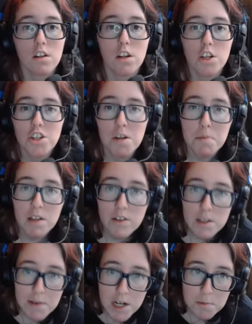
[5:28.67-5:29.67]
The large shape below
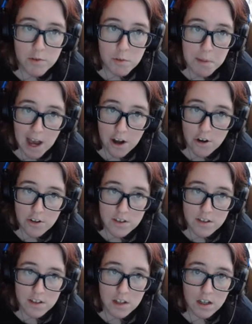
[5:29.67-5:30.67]
is made up of a
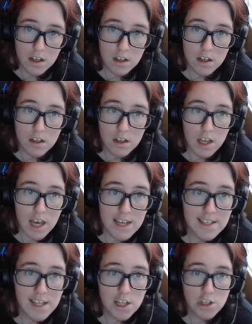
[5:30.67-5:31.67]
patterns. Uh,
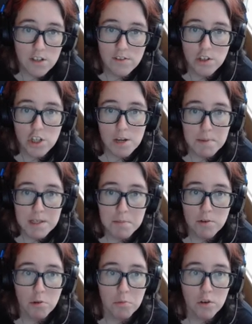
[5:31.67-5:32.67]
a section of the shape has
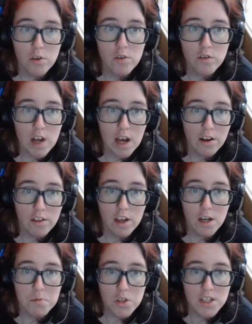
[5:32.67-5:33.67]
been removed. Out of the
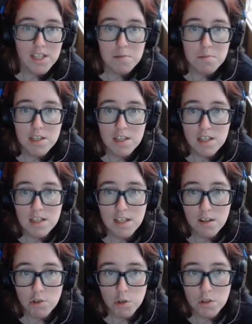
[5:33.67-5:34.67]
options A, B, C, and
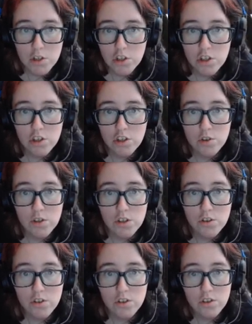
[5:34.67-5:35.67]
D, which one should you
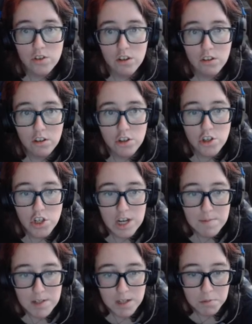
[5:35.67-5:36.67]
insert into the large
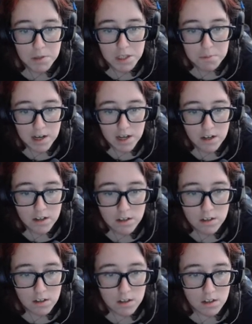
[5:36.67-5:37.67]
shape to complete the pattern?